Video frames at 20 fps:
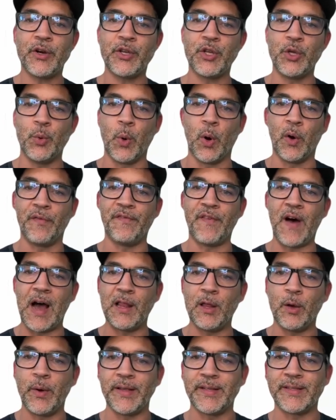You will
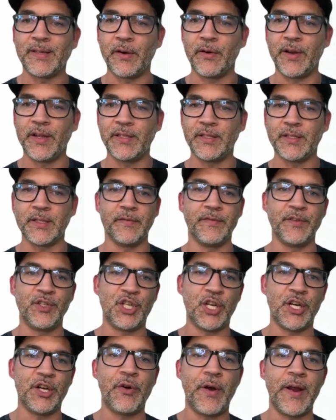follow a series of
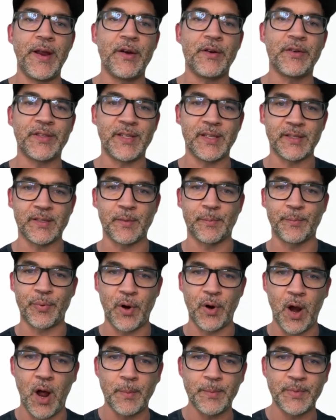generator system
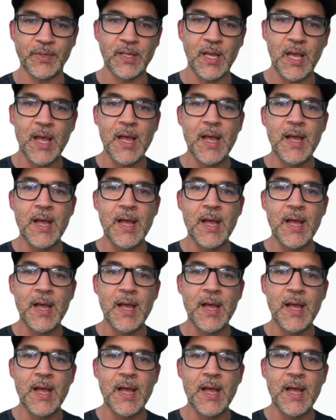prompts